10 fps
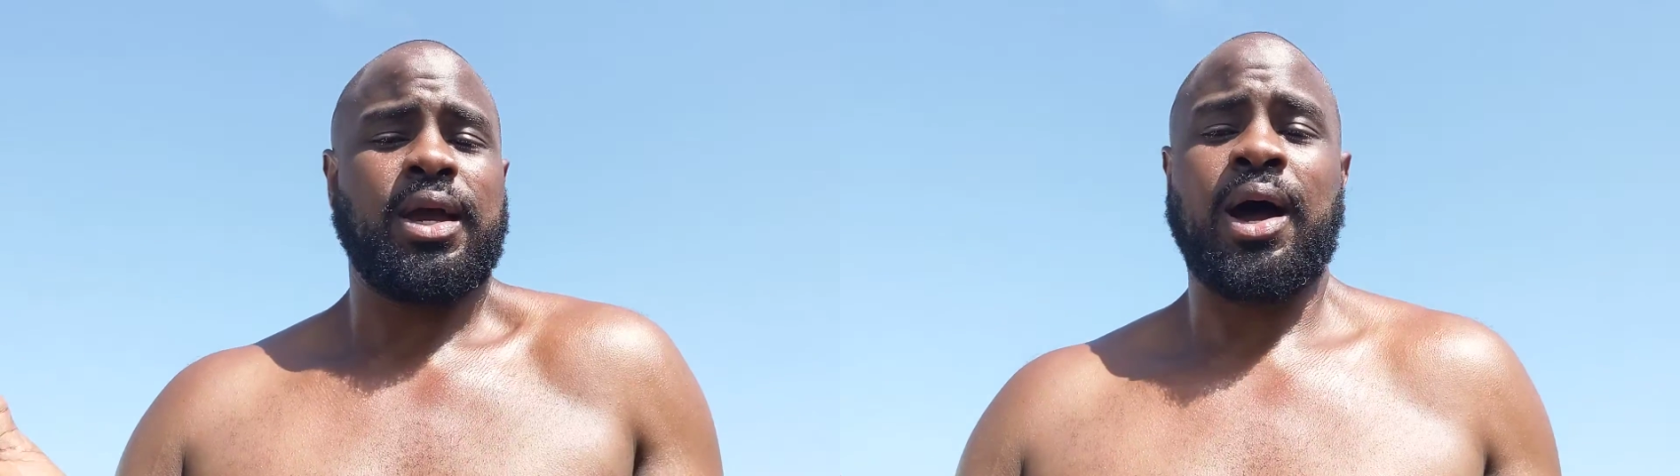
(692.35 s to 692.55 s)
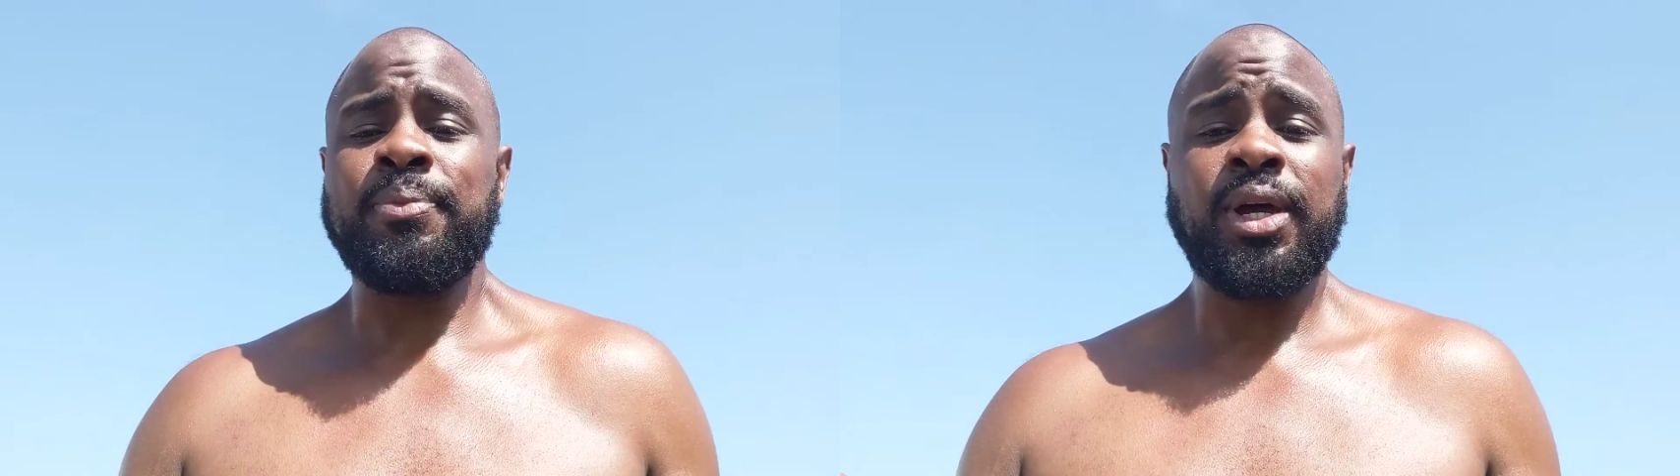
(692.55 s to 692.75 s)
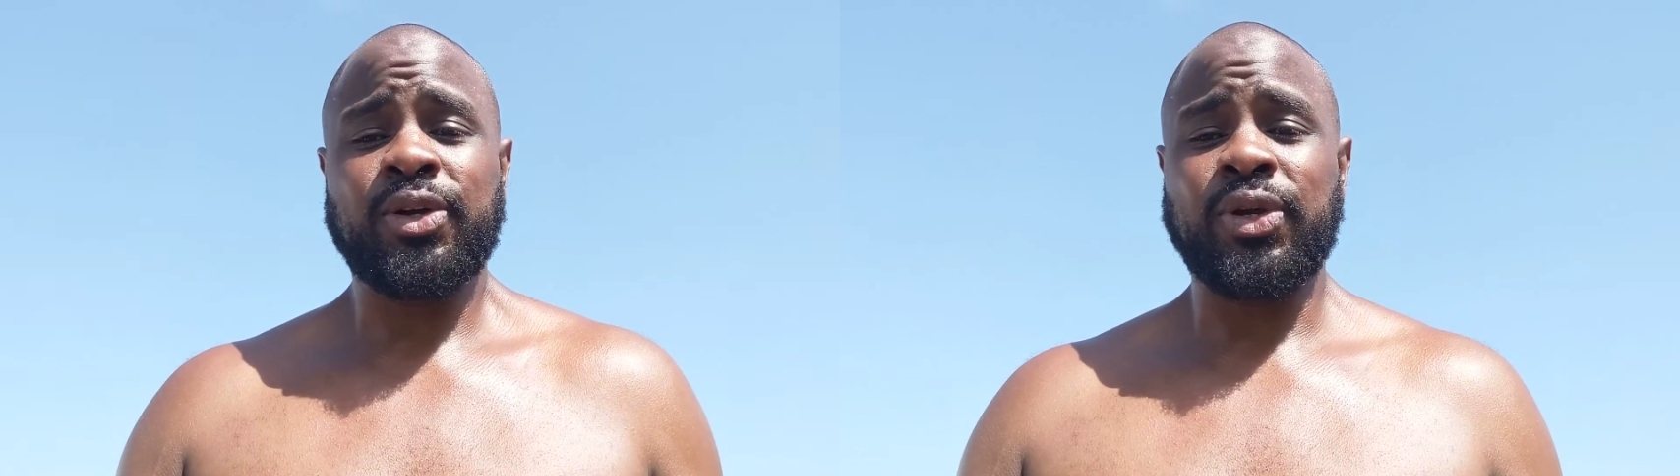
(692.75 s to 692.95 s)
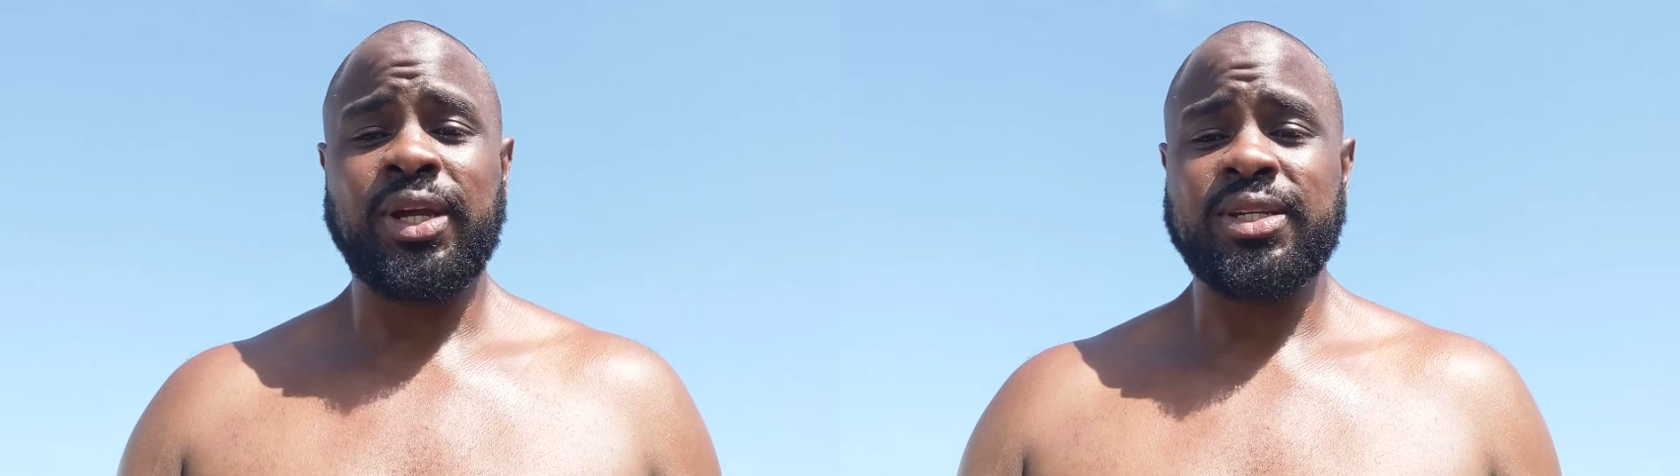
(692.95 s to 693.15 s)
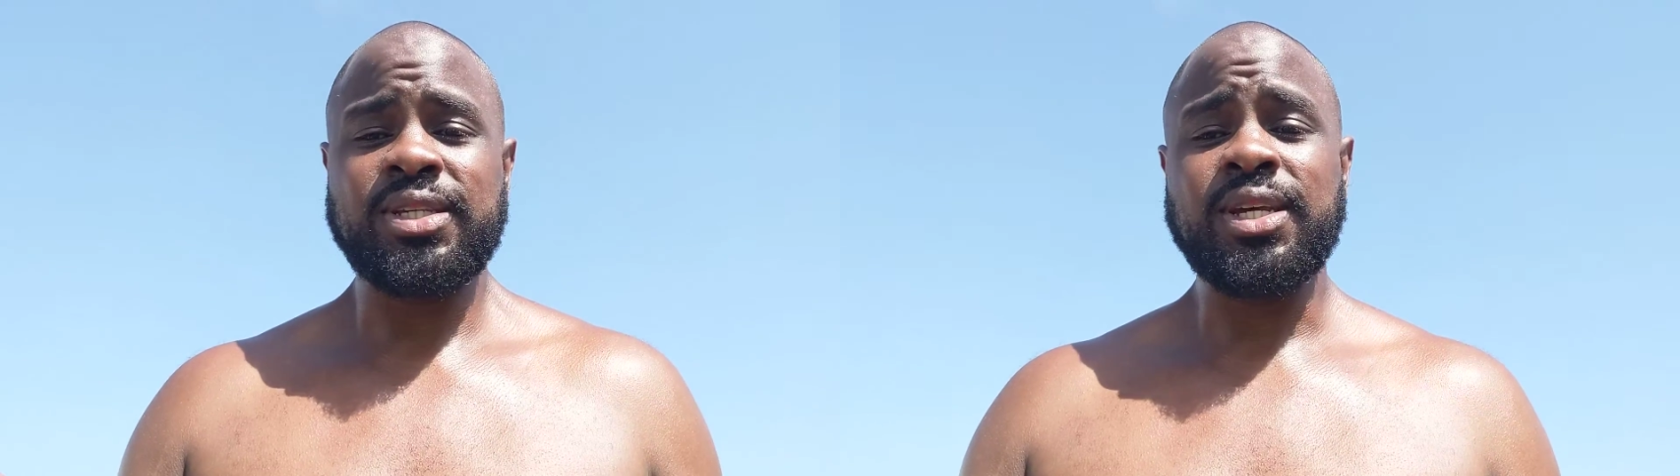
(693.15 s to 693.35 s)
I'm not gonna
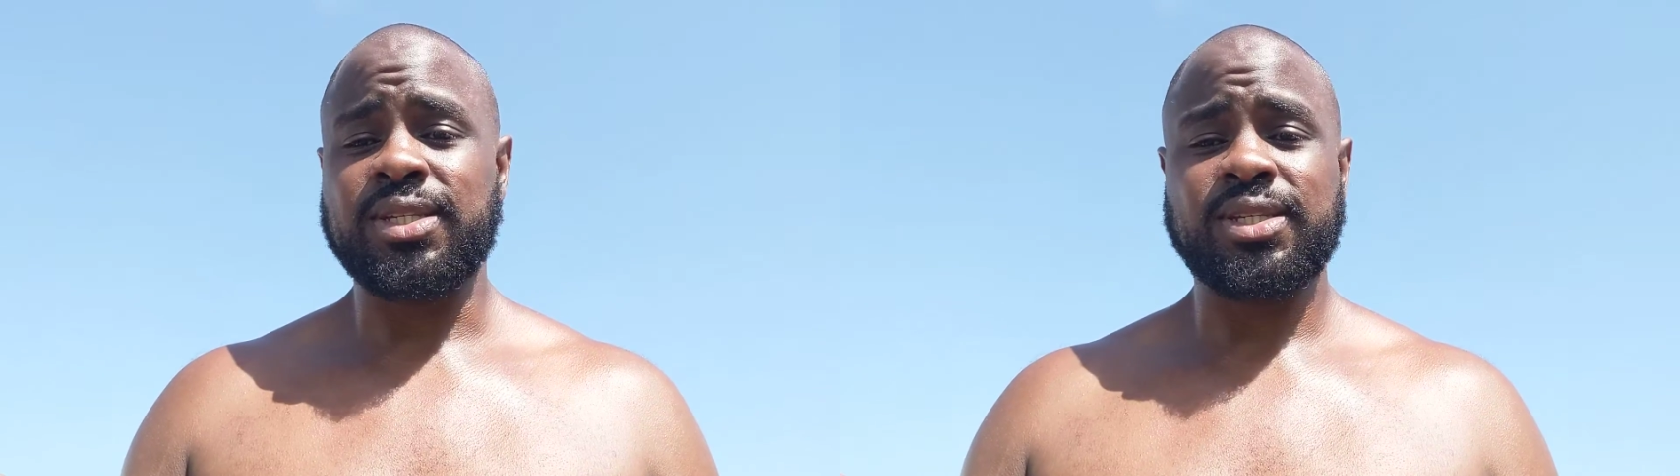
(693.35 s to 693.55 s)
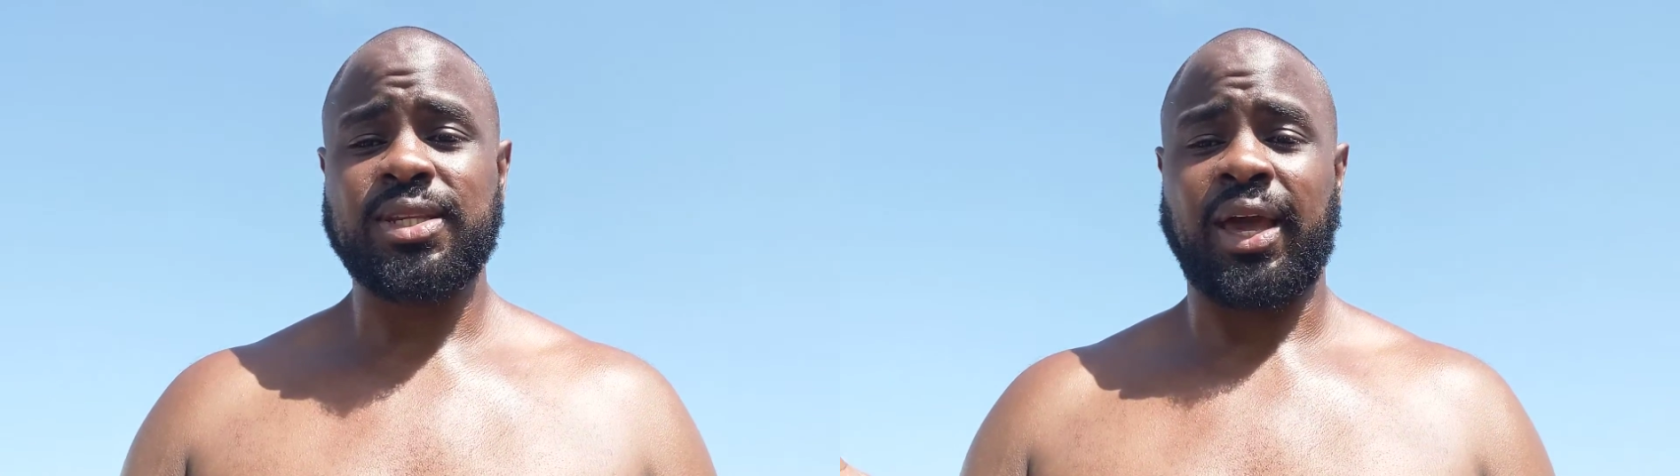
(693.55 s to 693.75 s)
exist.